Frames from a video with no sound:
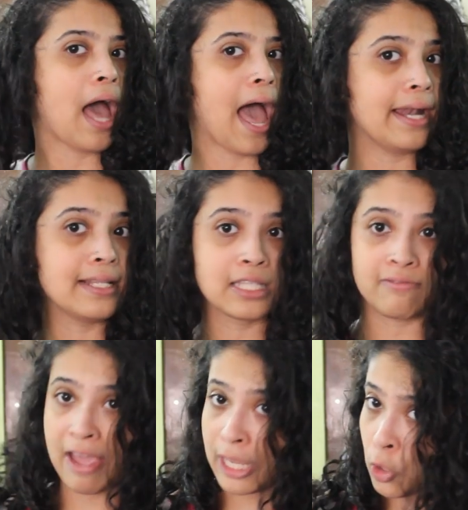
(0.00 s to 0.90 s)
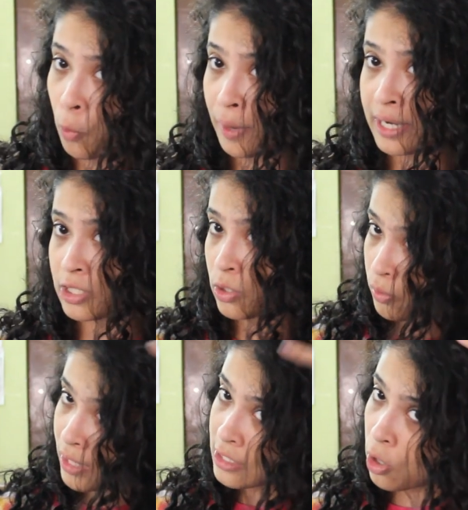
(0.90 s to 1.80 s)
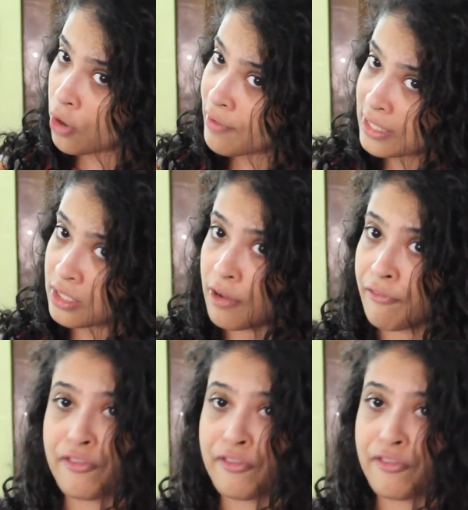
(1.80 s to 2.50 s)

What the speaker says: and it's very humid, so there's a lot of extra